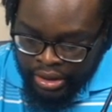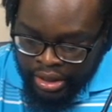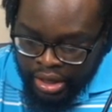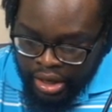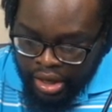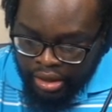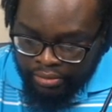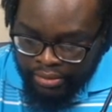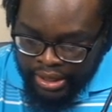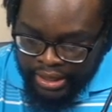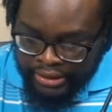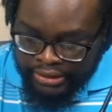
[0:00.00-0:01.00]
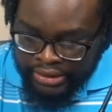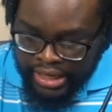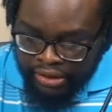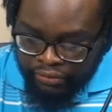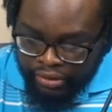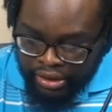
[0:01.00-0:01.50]
Next,
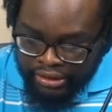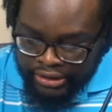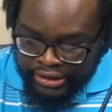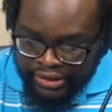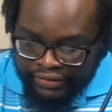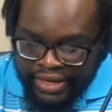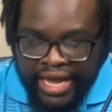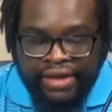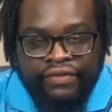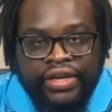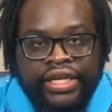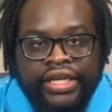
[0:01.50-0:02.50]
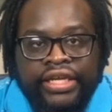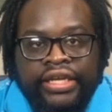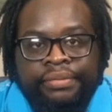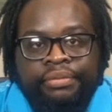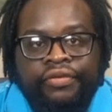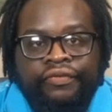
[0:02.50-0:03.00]
I will look to see if they have any
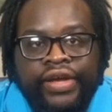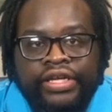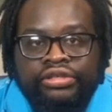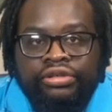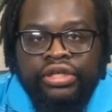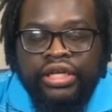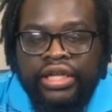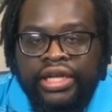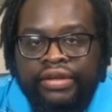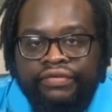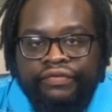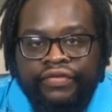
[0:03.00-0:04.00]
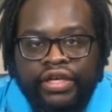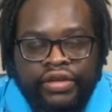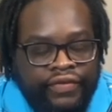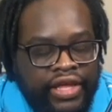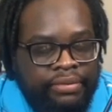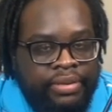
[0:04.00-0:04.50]
professional
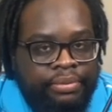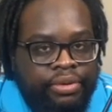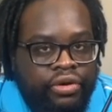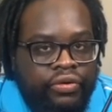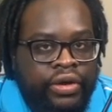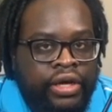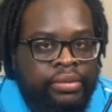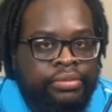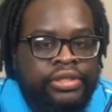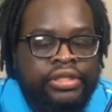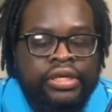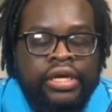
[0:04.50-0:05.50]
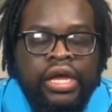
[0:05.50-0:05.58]
development programs.